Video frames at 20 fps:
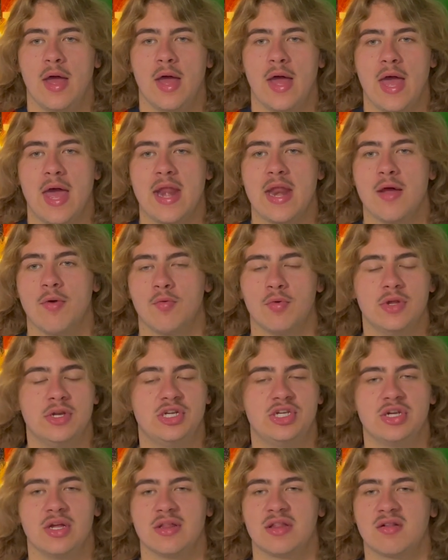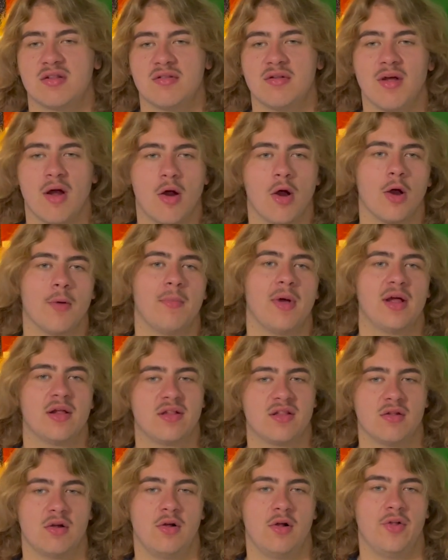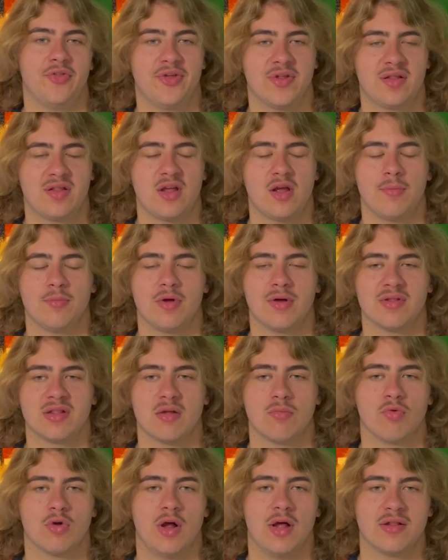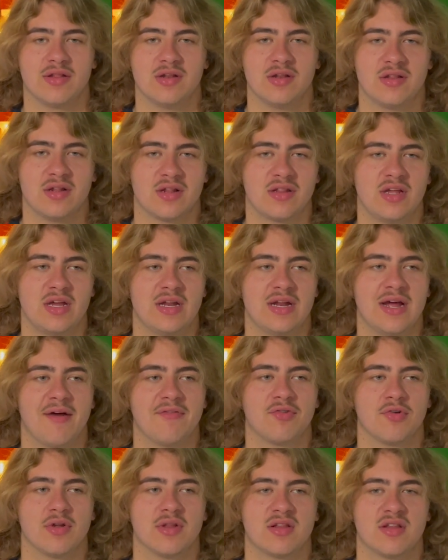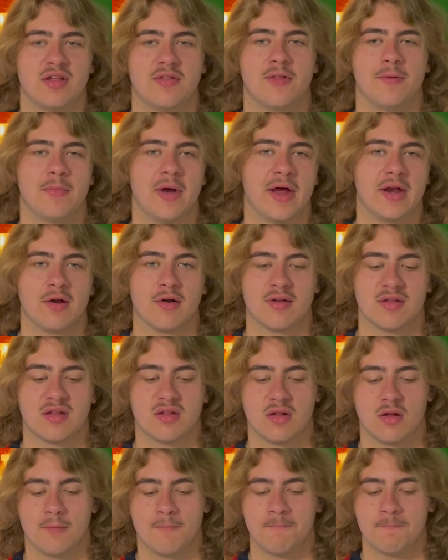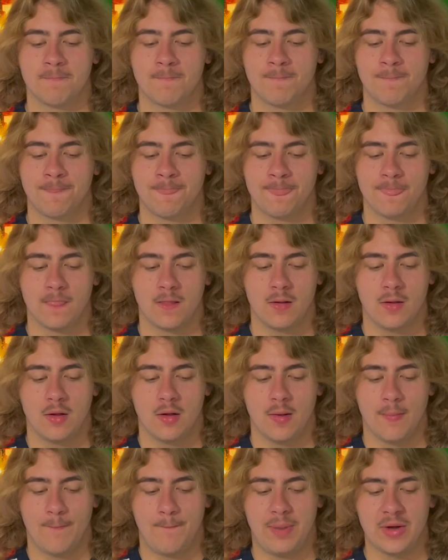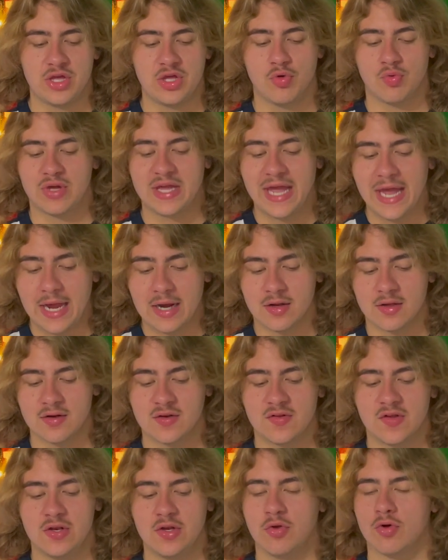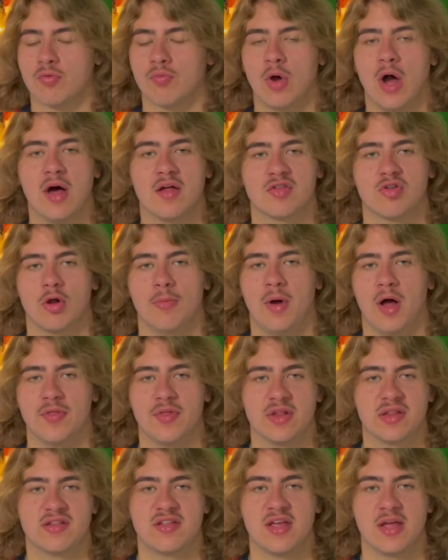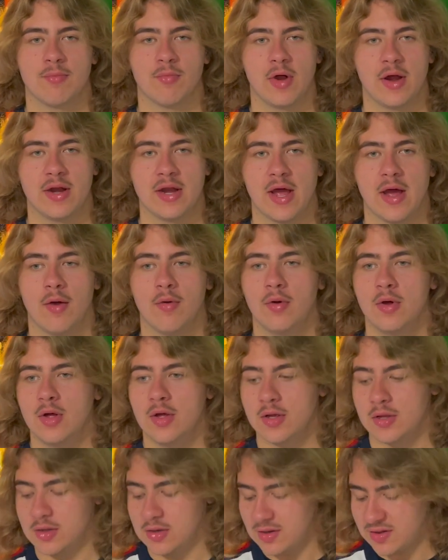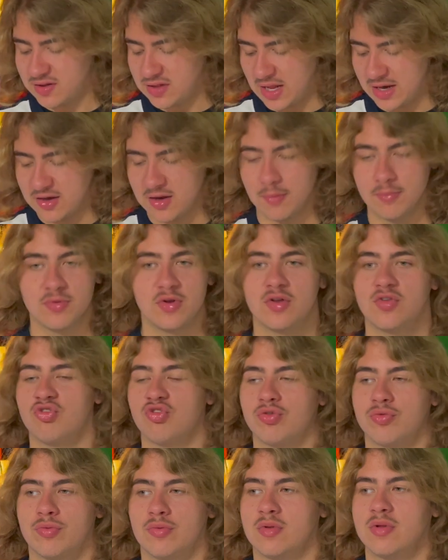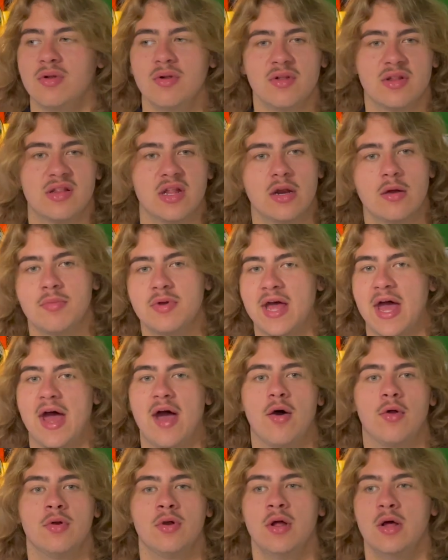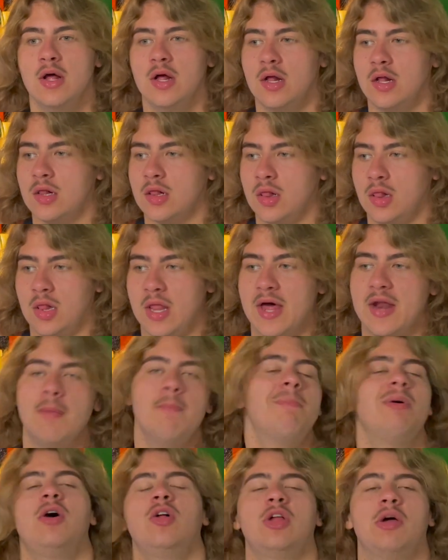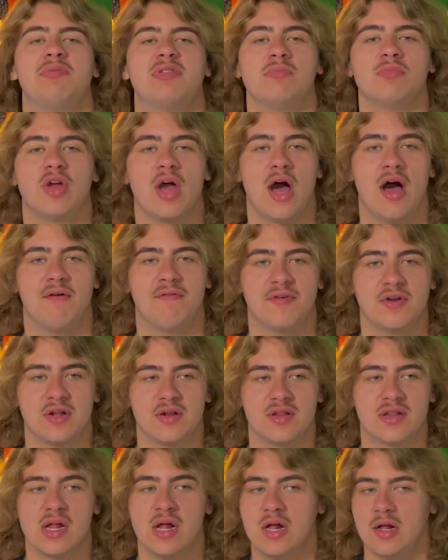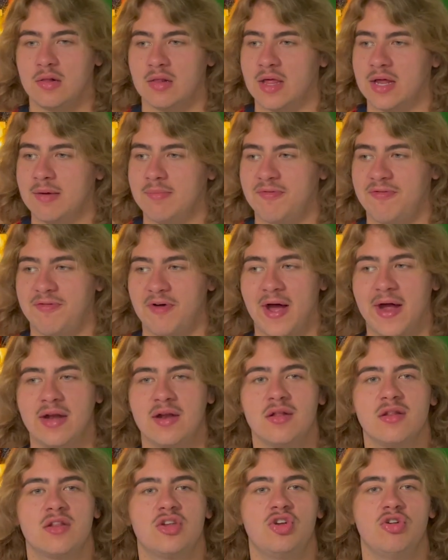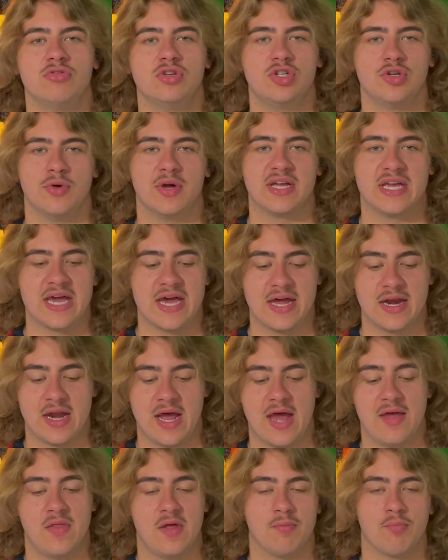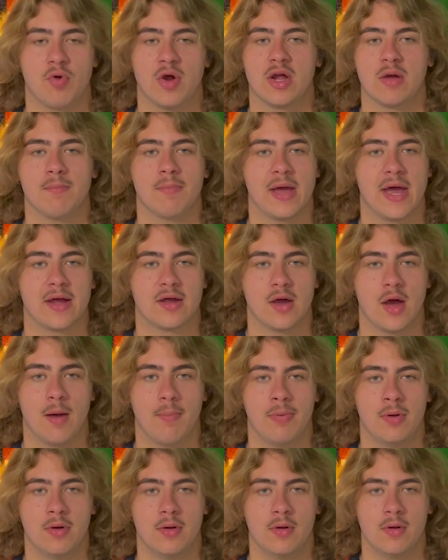and it would just hurt my soul to see him go somewhere else and succeed after a stint in the minors. But you can't continue to roster him on this team right now. Send him to send him down, let him build up some confidence, let him find his juju again and then bring him back up.